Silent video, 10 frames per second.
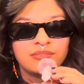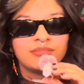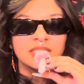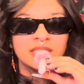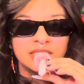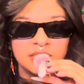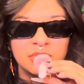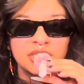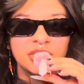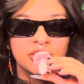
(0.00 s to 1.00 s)
This needs to
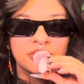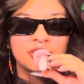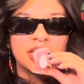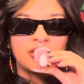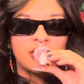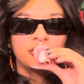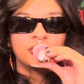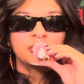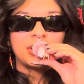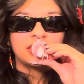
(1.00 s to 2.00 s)
be the year that
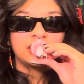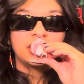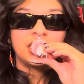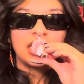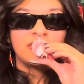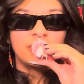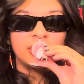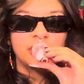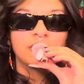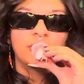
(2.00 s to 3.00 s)
Congress passes the Native
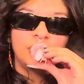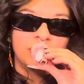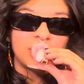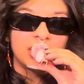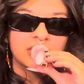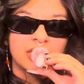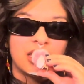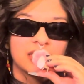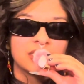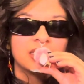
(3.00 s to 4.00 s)
American Voting Rights
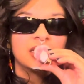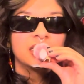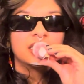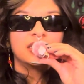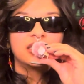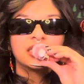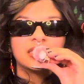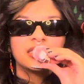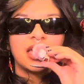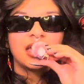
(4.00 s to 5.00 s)
Act.
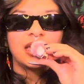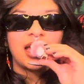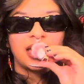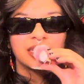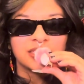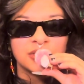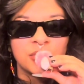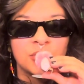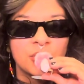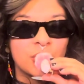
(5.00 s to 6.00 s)
This act,
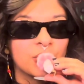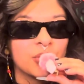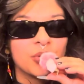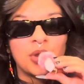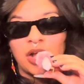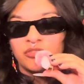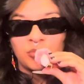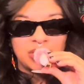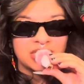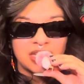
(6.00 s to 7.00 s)
or however
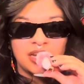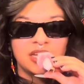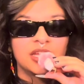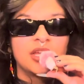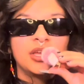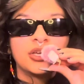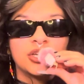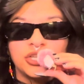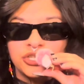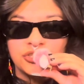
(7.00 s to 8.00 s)
we design it,
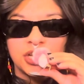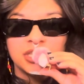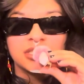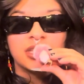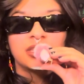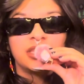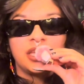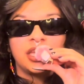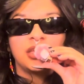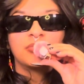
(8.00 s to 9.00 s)
could address
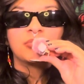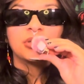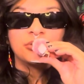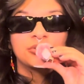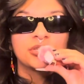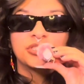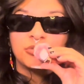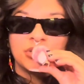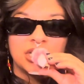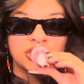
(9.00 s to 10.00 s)
the political
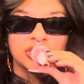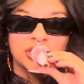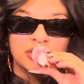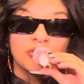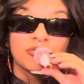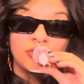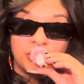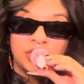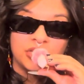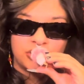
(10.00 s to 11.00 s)
discrimination or
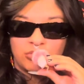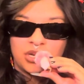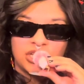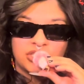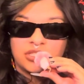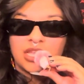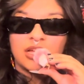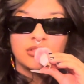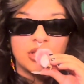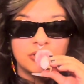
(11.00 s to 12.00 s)
voting discrimination that
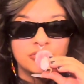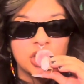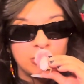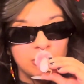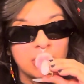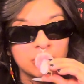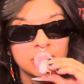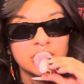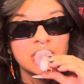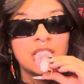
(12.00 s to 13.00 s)
a lot of tribal members